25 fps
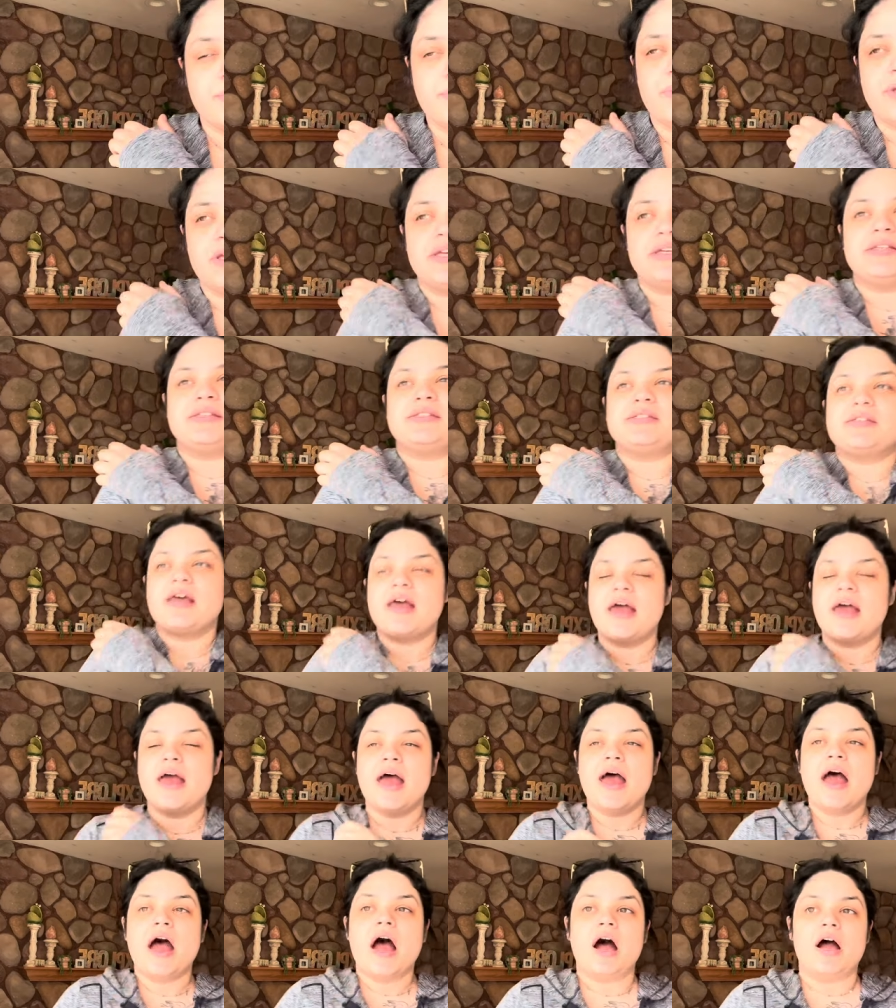bees.
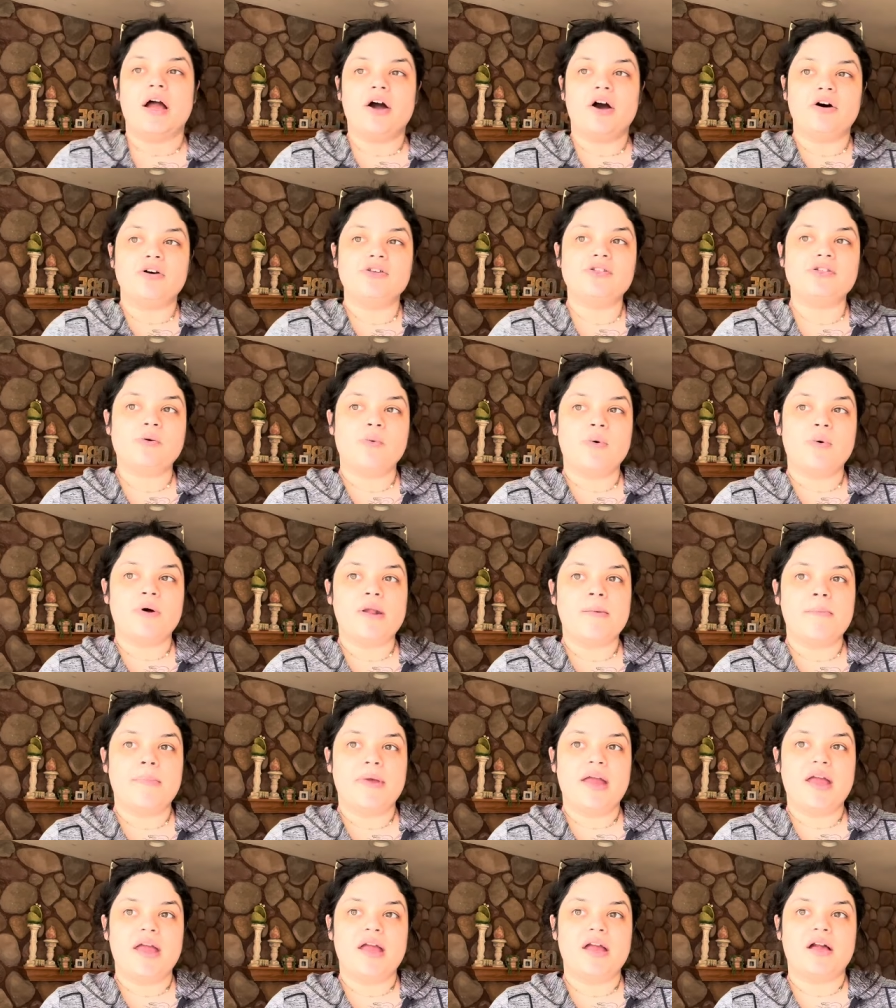I also wanna
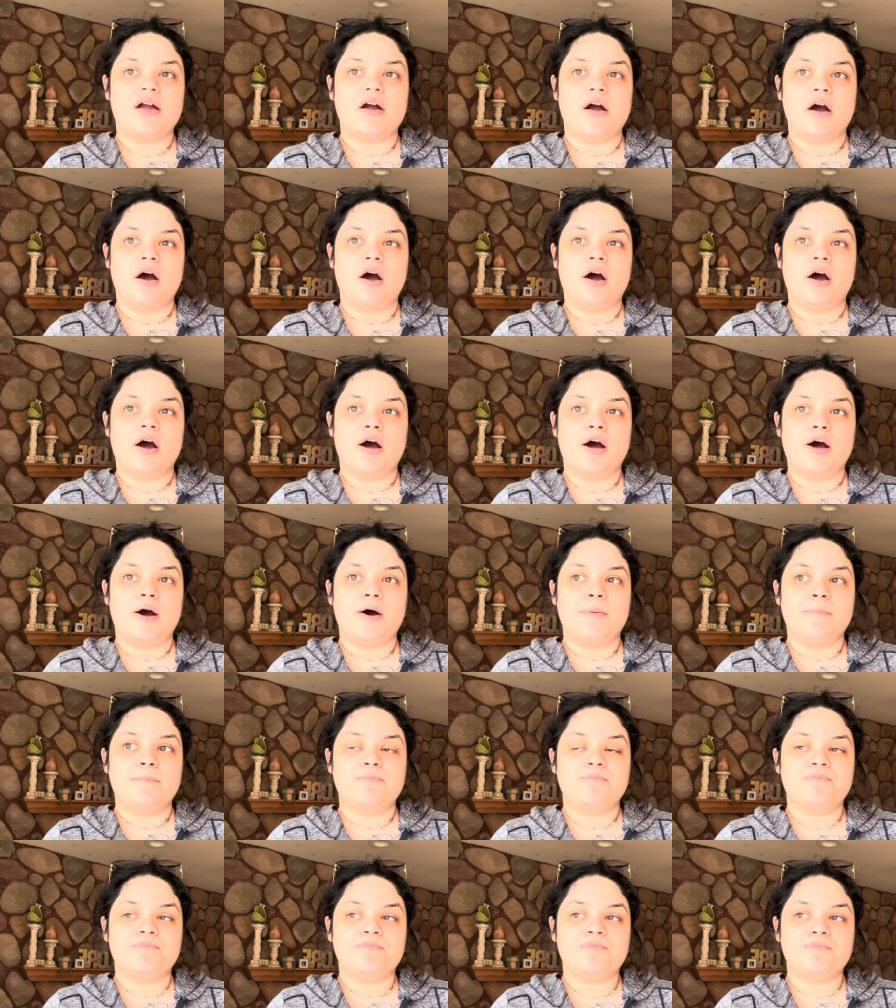make,
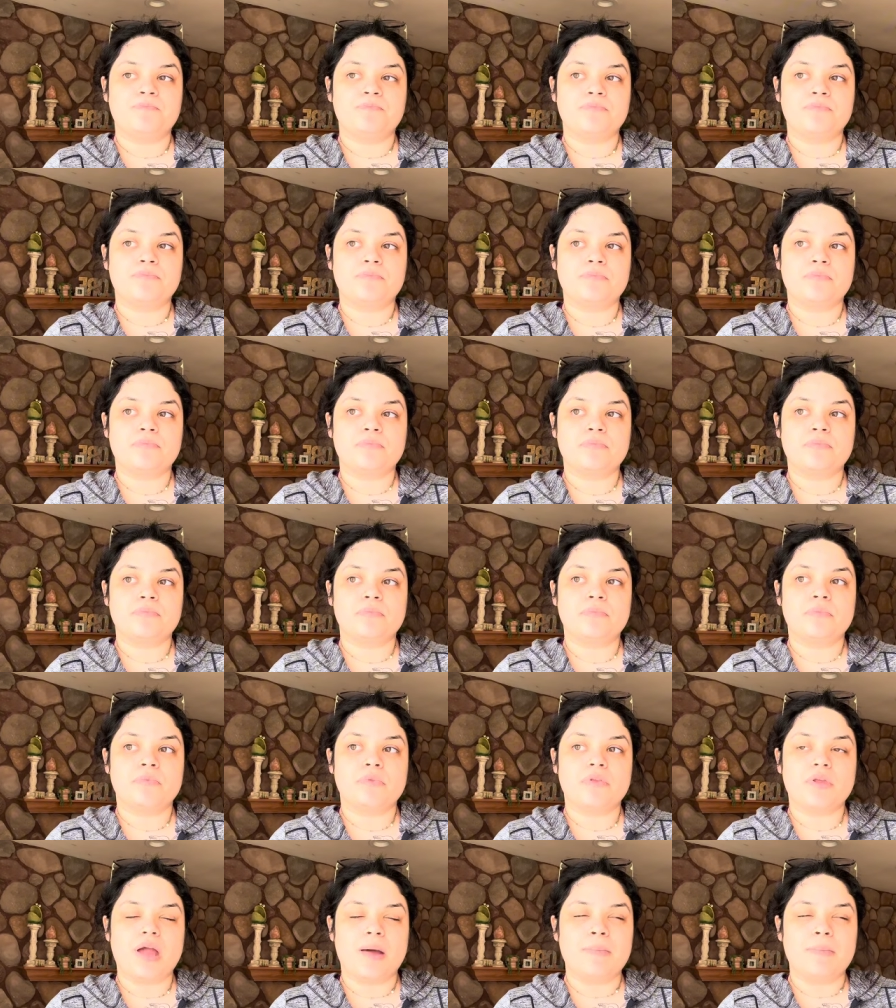um,
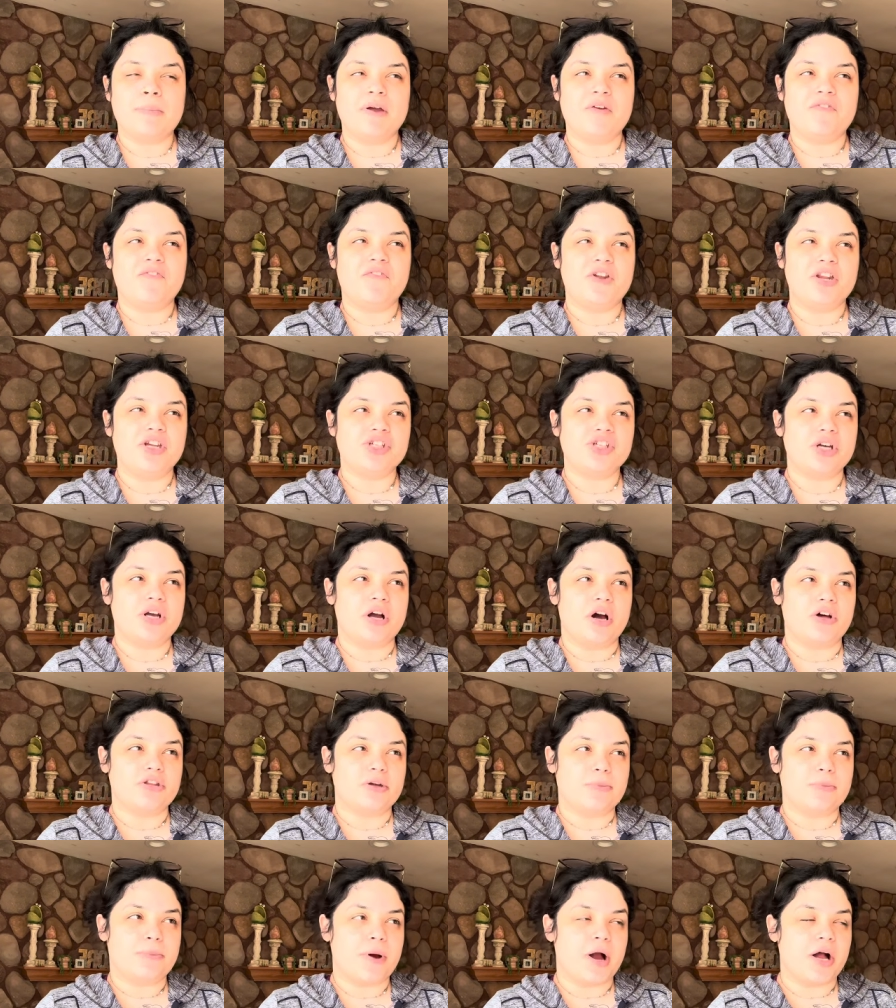I'm like finishing
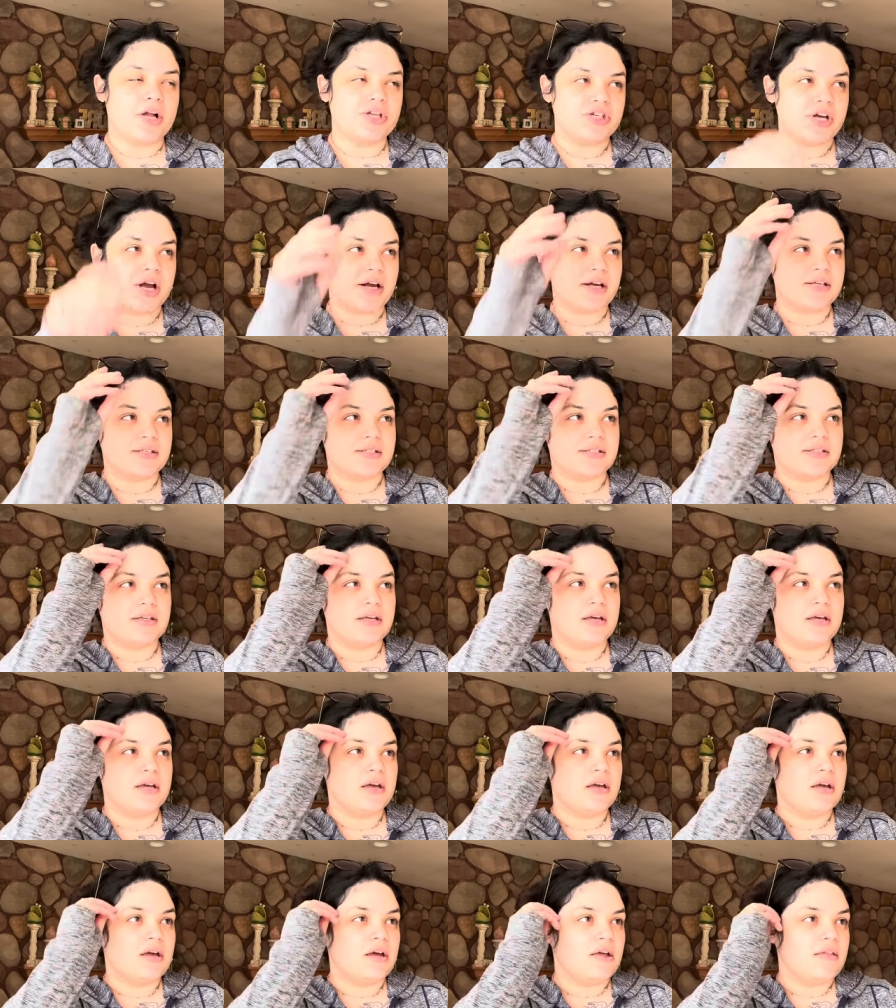other projects
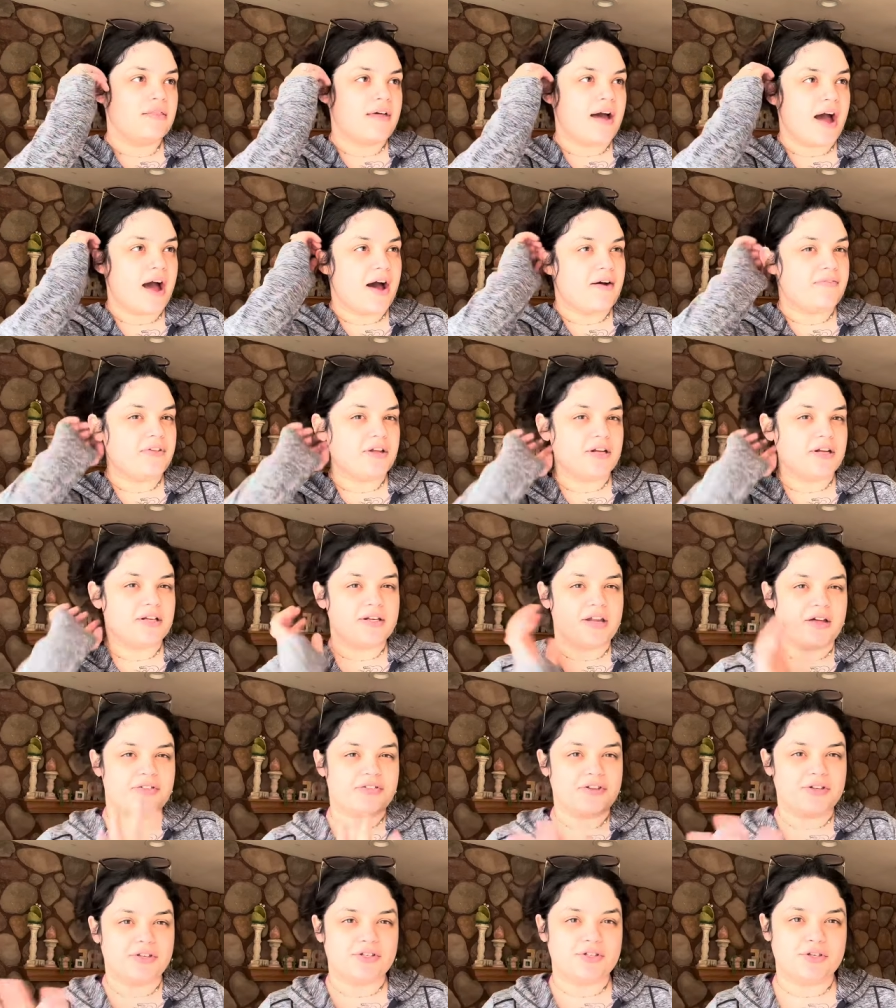that have like
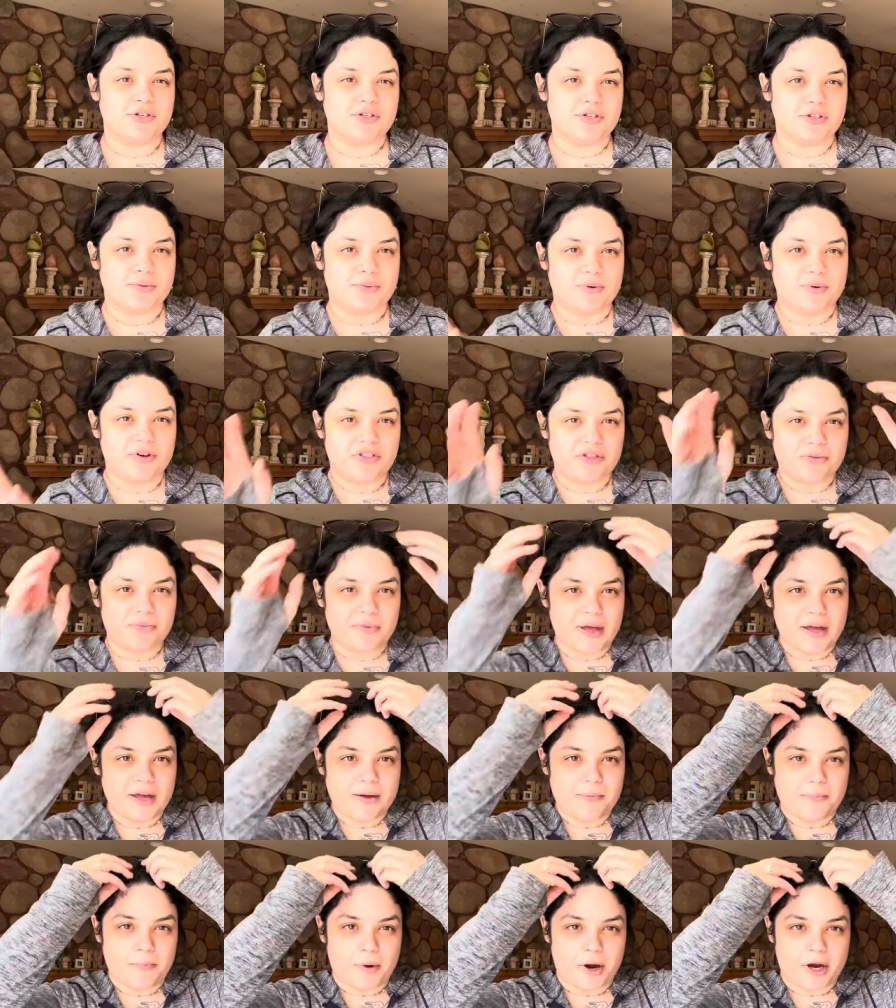nothing to do with
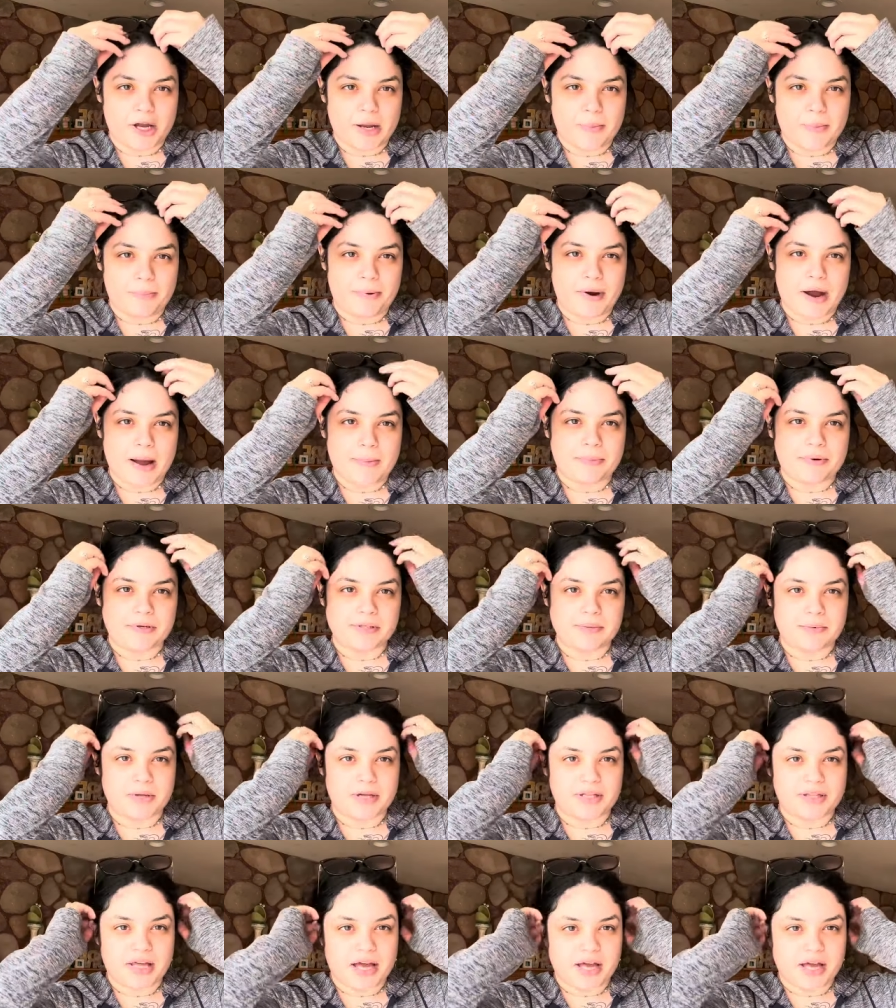like market prep or something
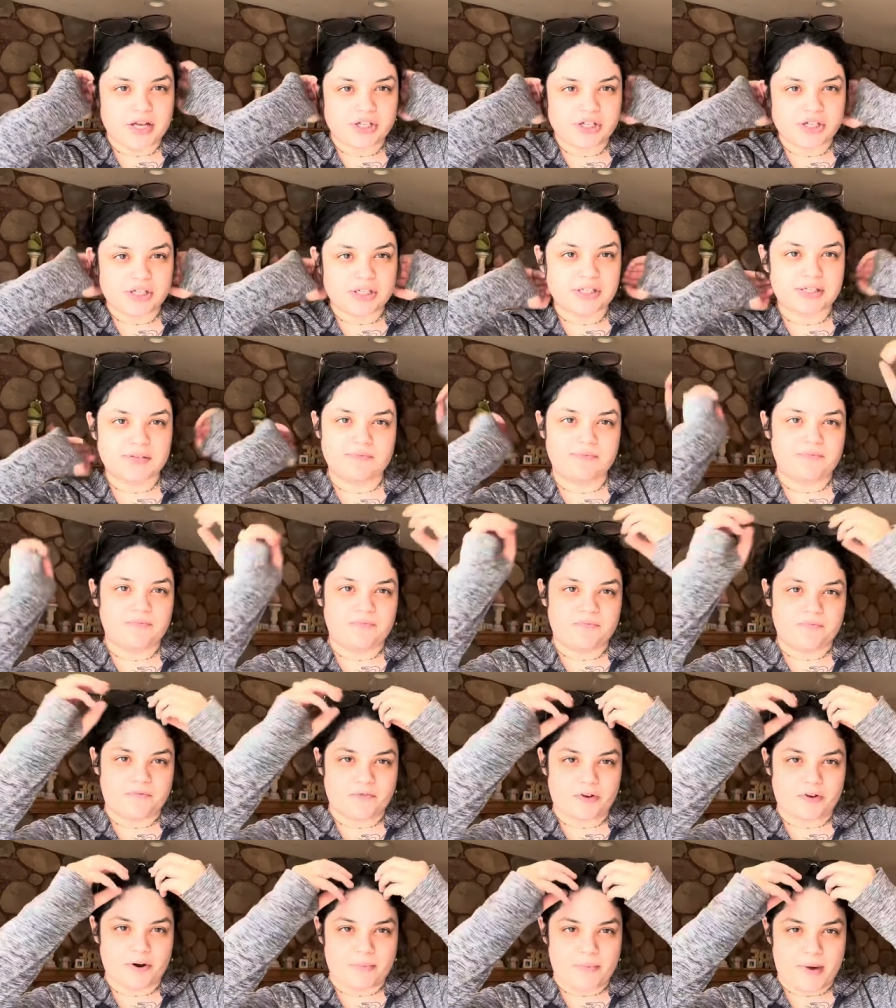like that. It's just
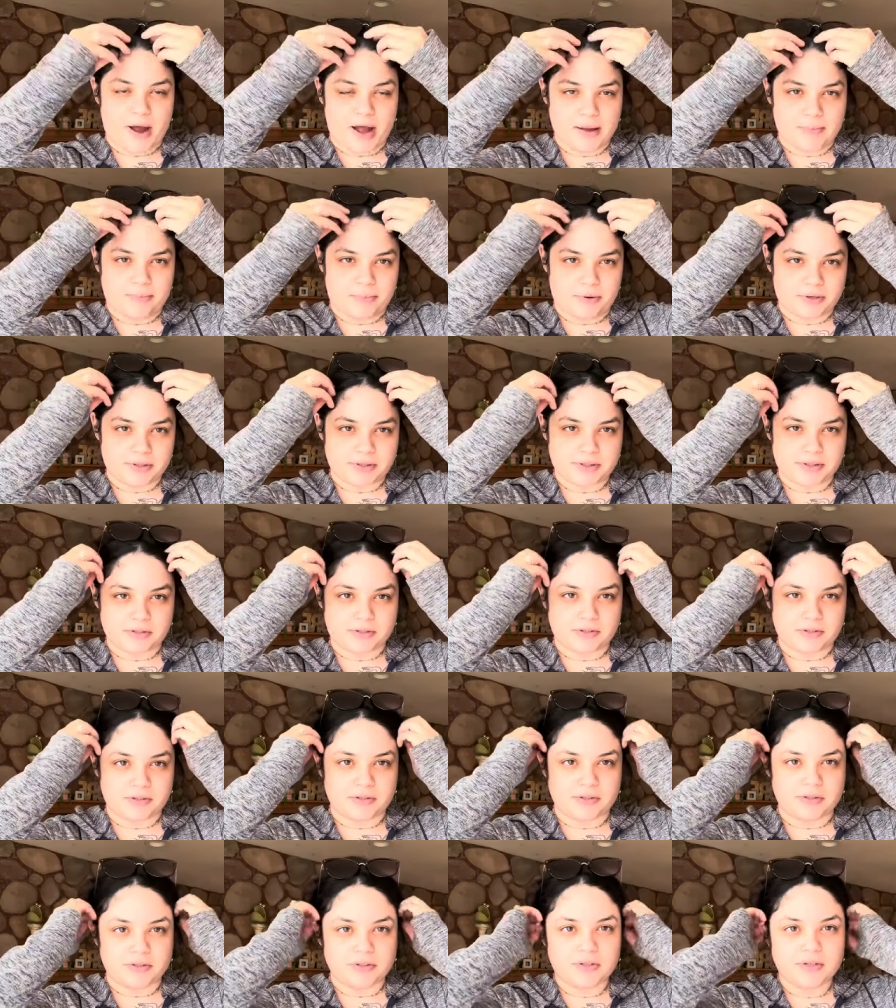for my
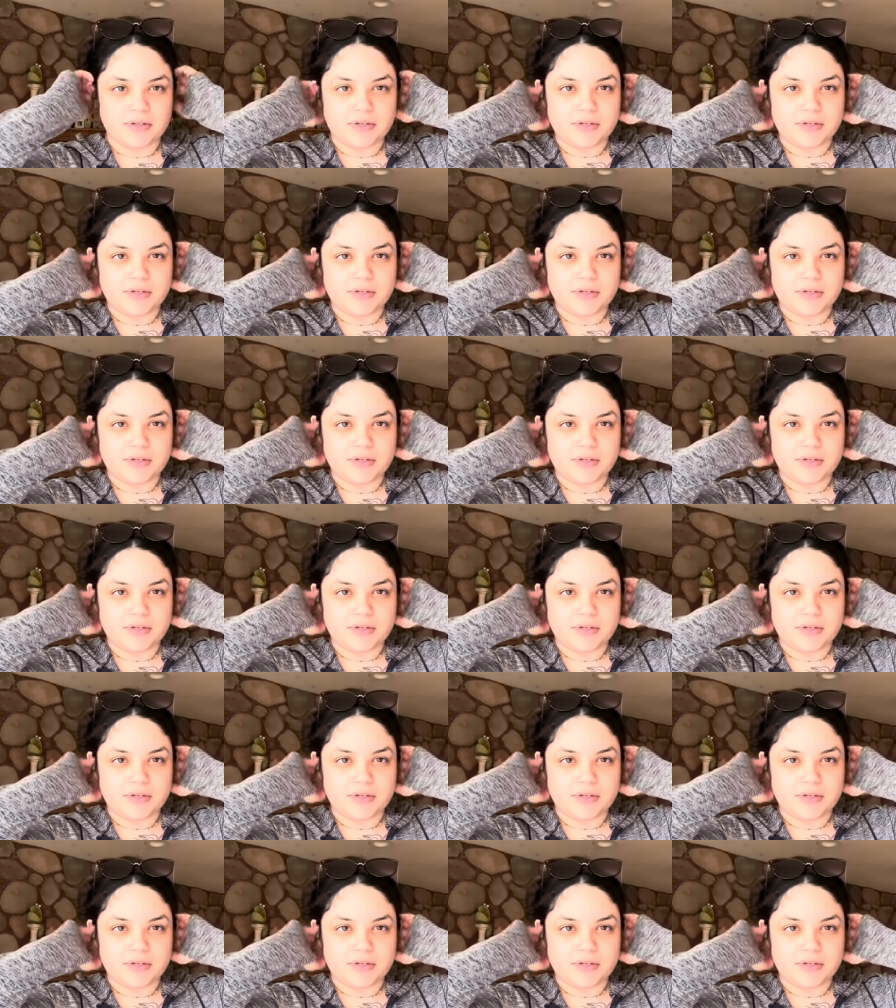personal